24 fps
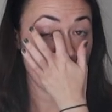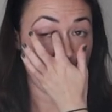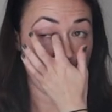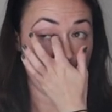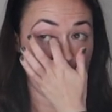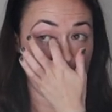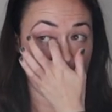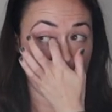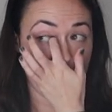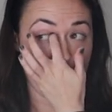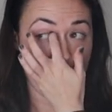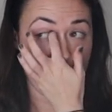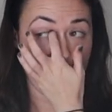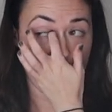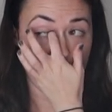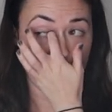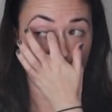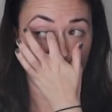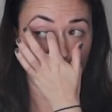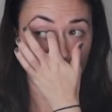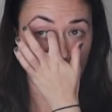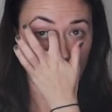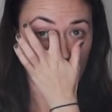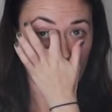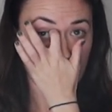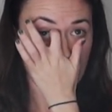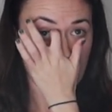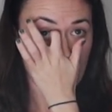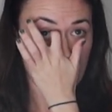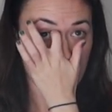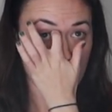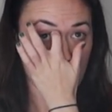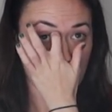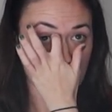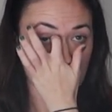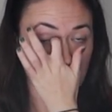And now we
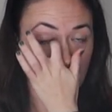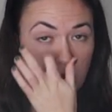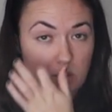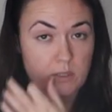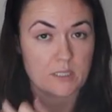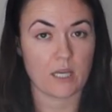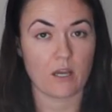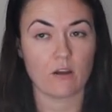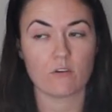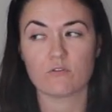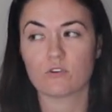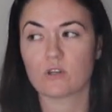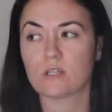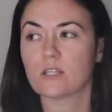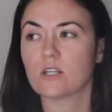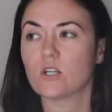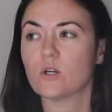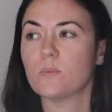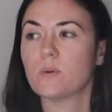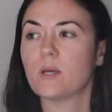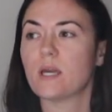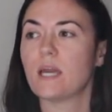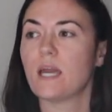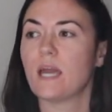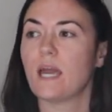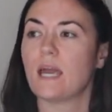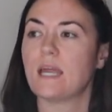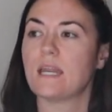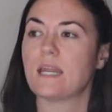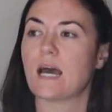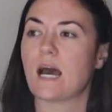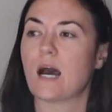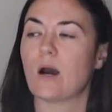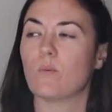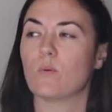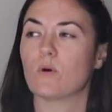came back to the hotel for a little bit,
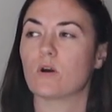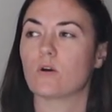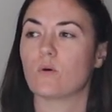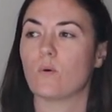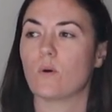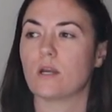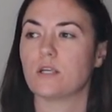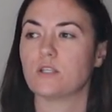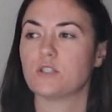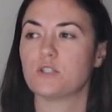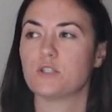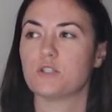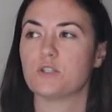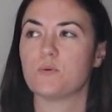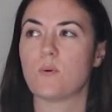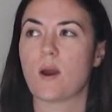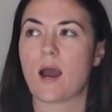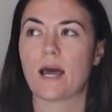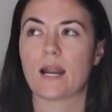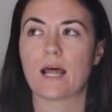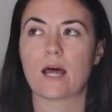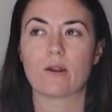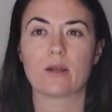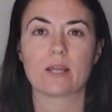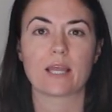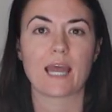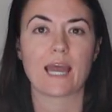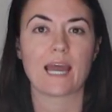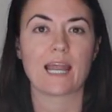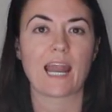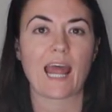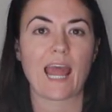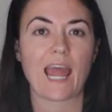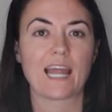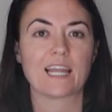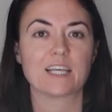and now we're going to head out
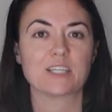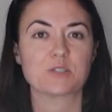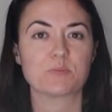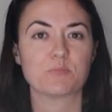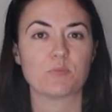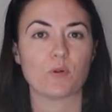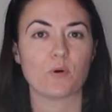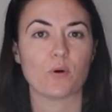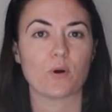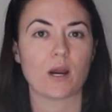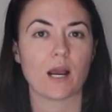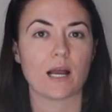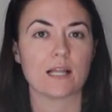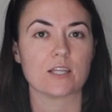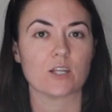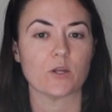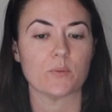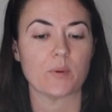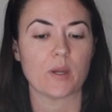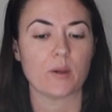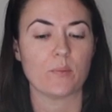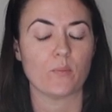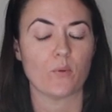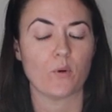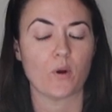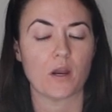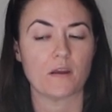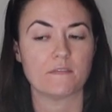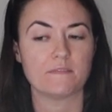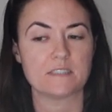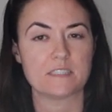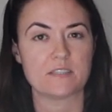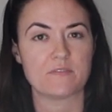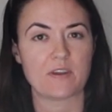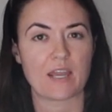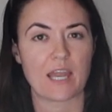again and explore a little bit more
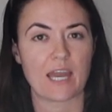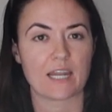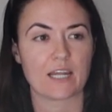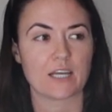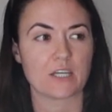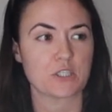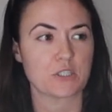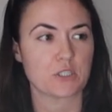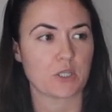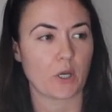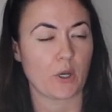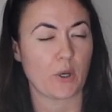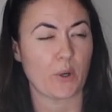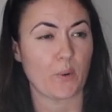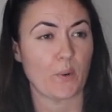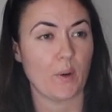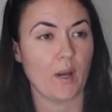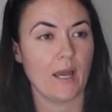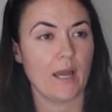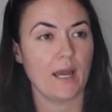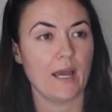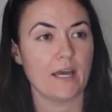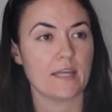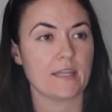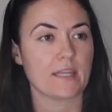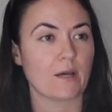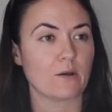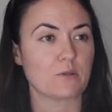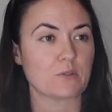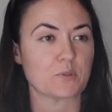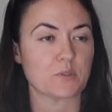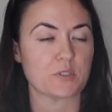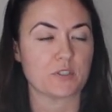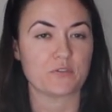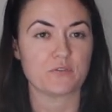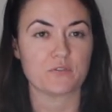of Savannah. So that
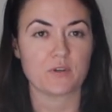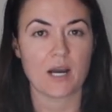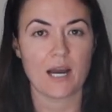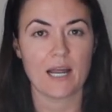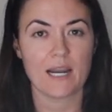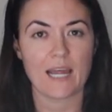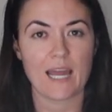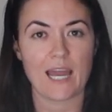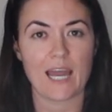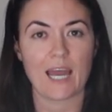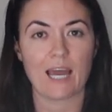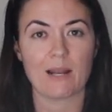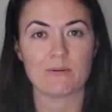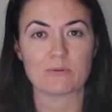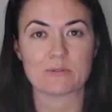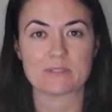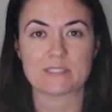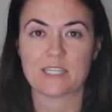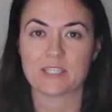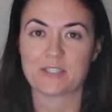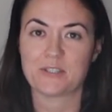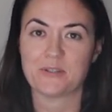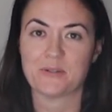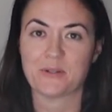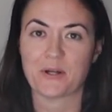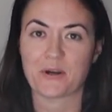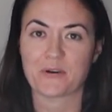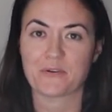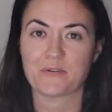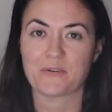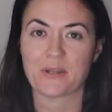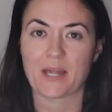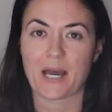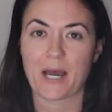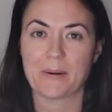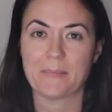was really fun, and we'll take you along
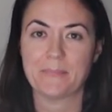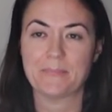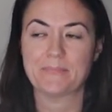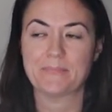for that.